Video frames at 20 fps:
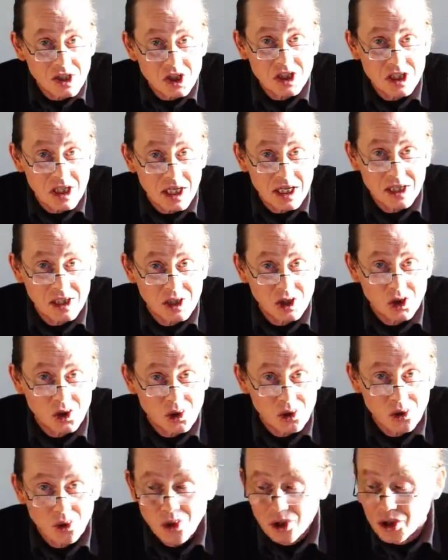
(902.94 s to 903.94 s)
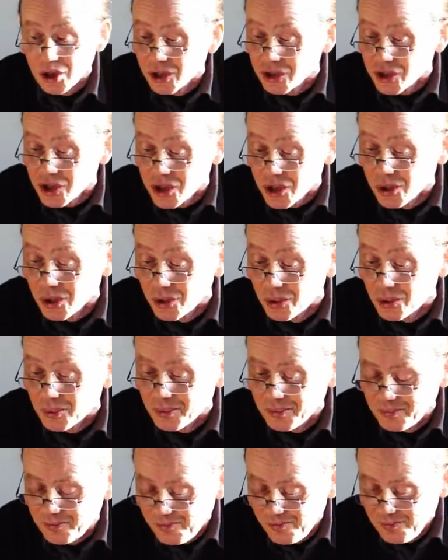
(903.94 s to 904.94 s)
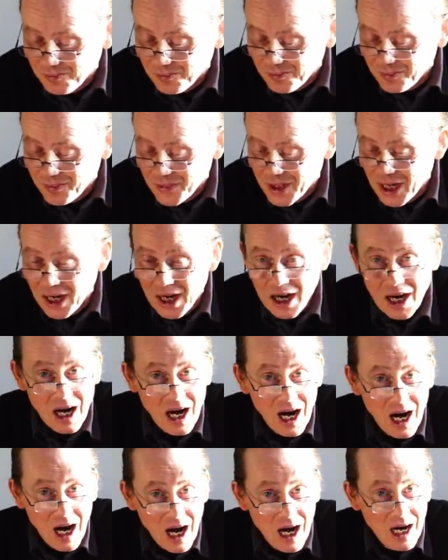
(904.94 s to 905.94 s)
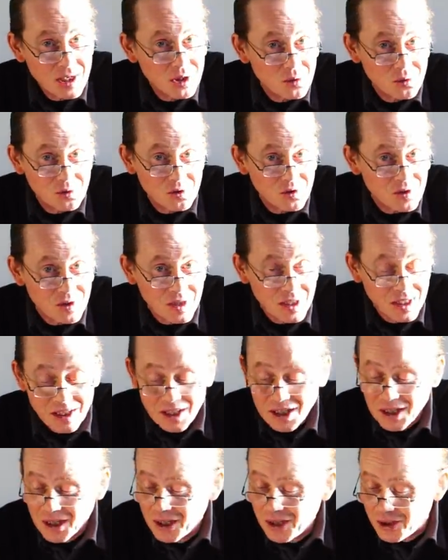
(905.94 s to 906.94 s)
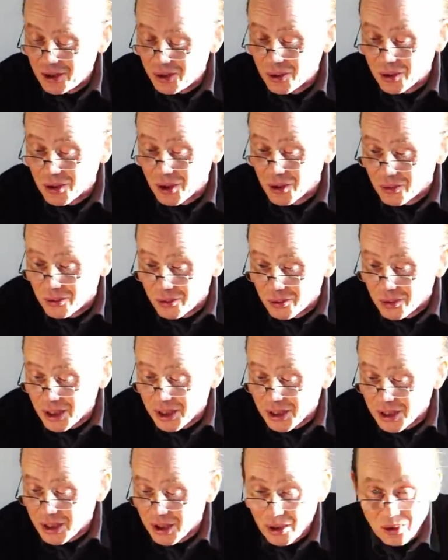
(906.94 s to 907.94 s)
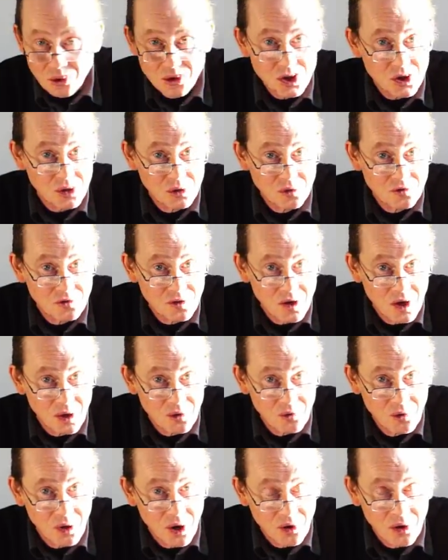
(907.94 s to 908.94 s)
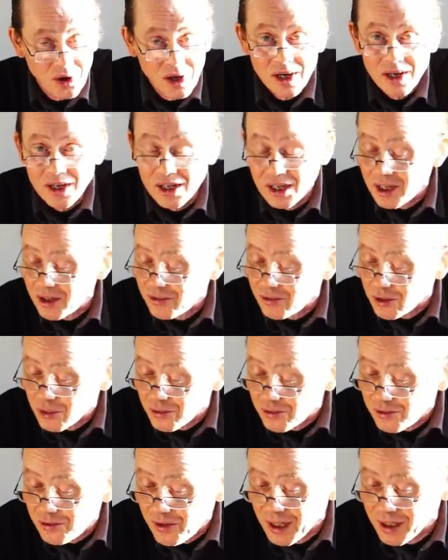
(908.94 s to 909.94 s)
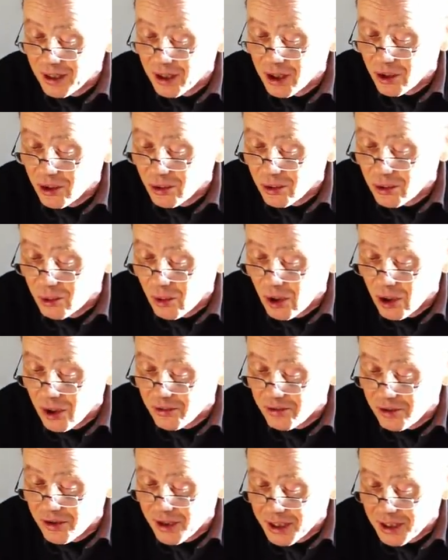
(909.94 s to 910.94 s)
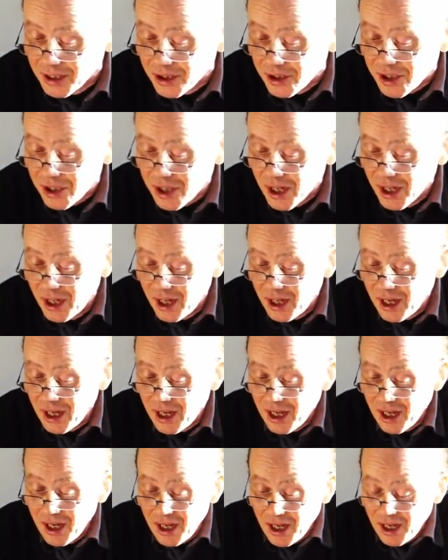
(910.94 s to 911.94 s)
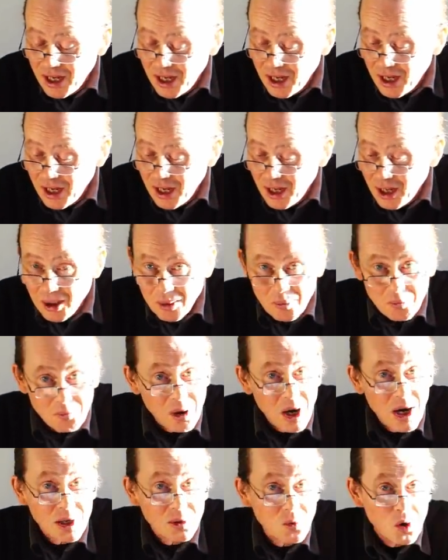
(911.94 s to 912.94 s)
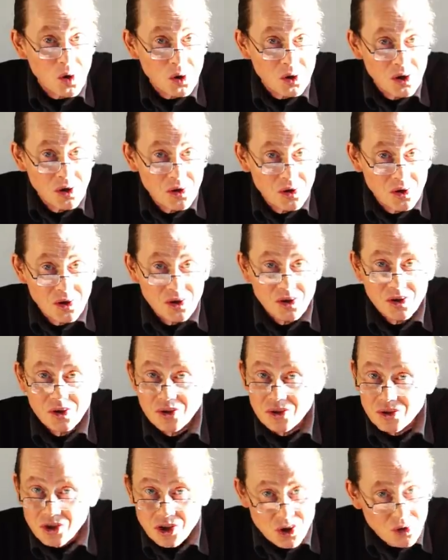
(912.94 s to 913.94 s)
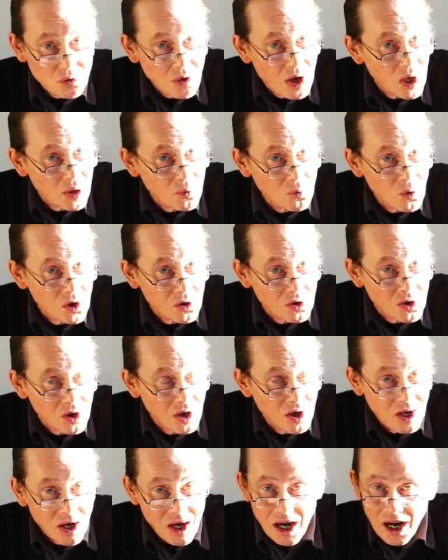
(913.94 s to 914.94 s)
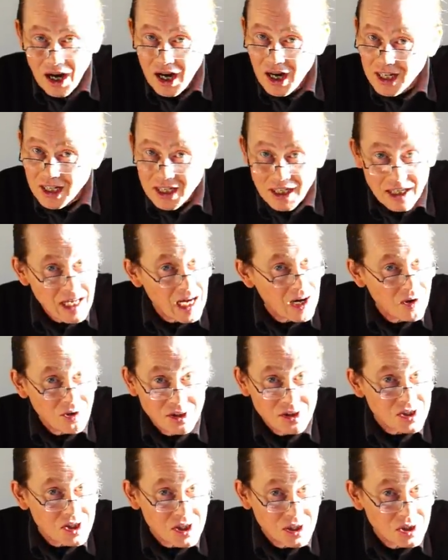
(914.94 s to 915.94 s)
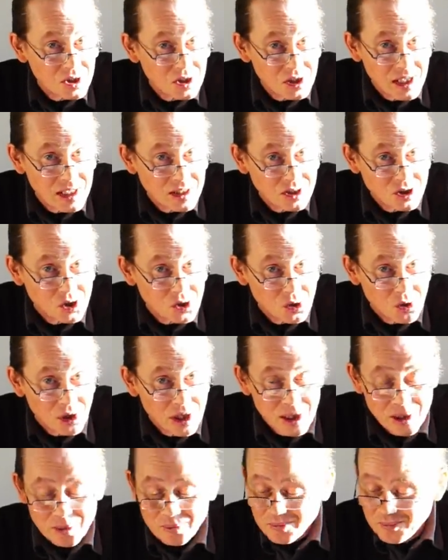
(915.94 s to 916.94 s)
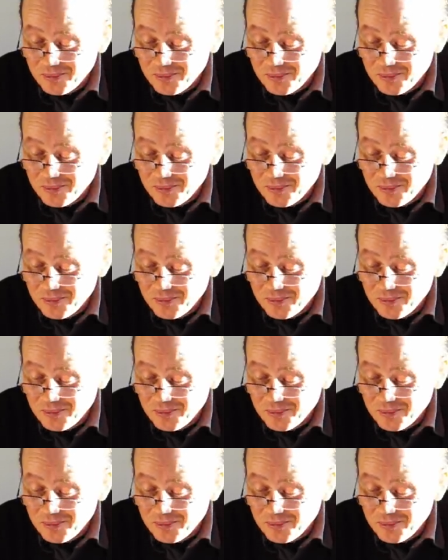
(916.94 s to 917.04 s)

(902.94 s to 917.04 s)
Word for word: stylish looker too. I don't think you can really go too far wrong if you find a good one of these. Buy one, try one, I guarantee you'll enjoy it.